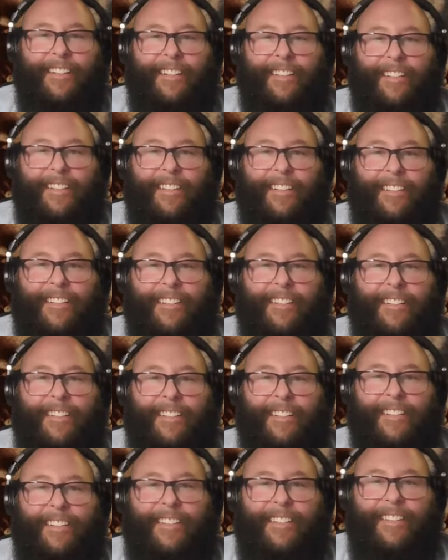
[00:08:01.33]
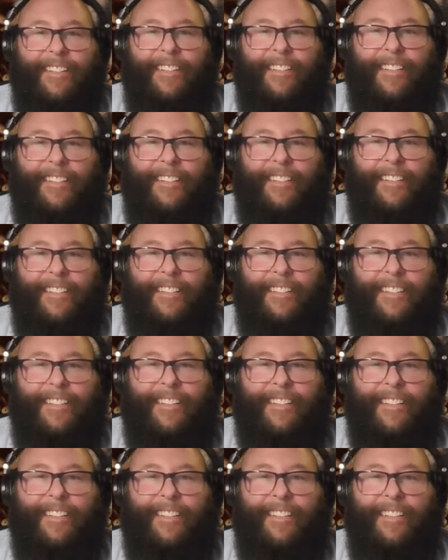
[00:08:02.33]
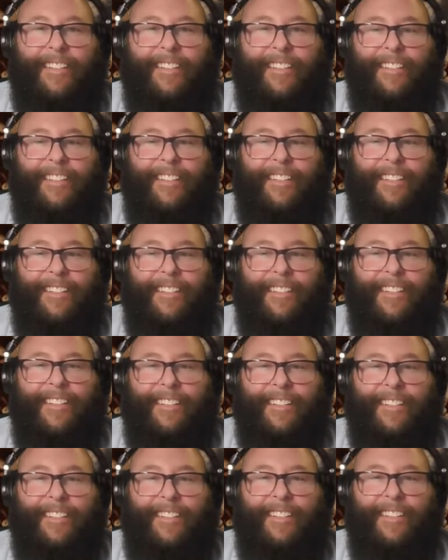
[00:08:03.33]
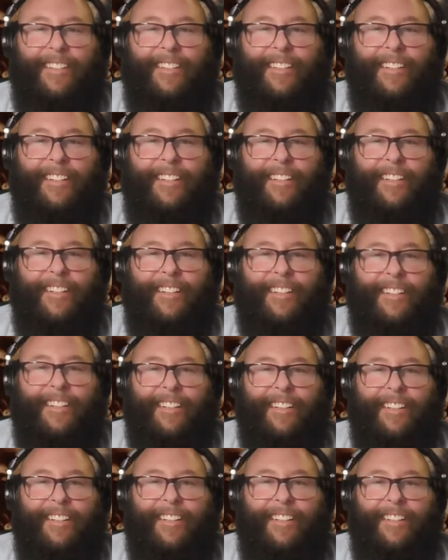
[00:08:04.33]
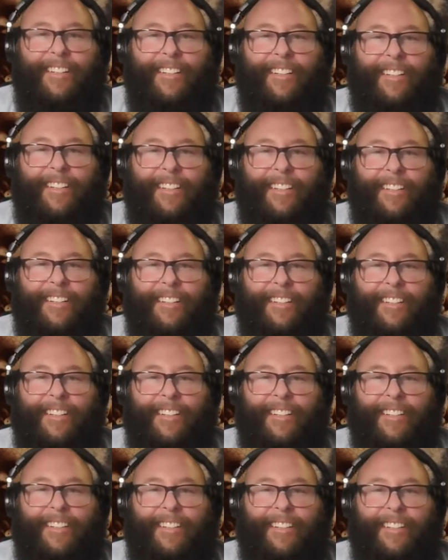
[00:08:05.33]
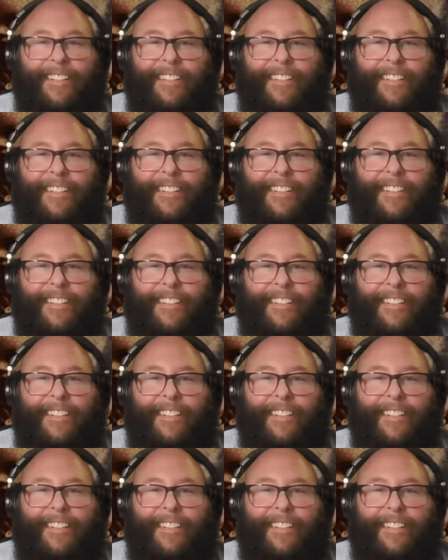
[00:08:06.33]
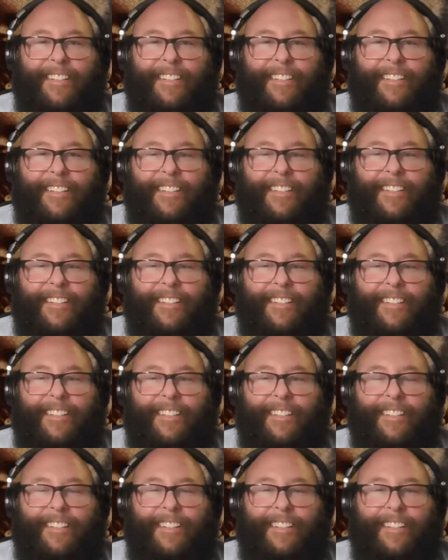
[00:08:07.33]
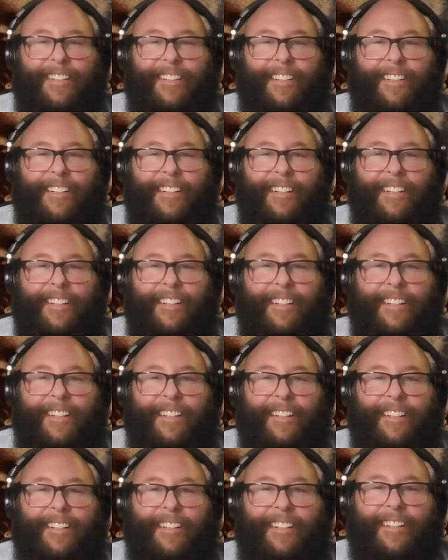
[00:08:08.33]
This person isn't speaking.